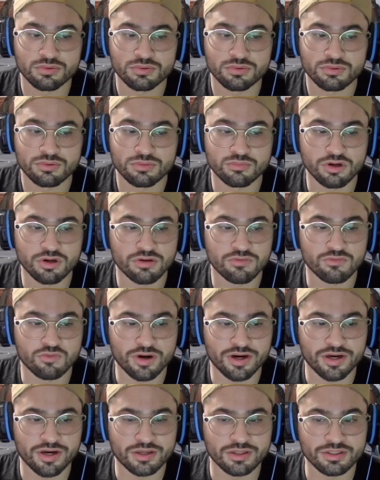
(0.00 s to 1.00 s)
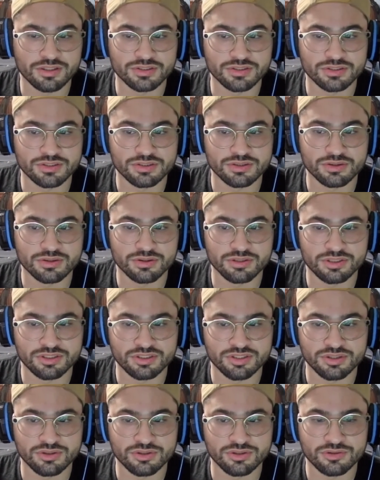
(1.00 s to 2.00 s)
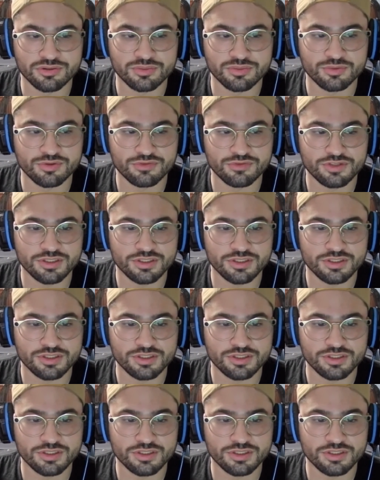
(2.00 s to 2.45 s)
what of why he's called Antonio in the movie?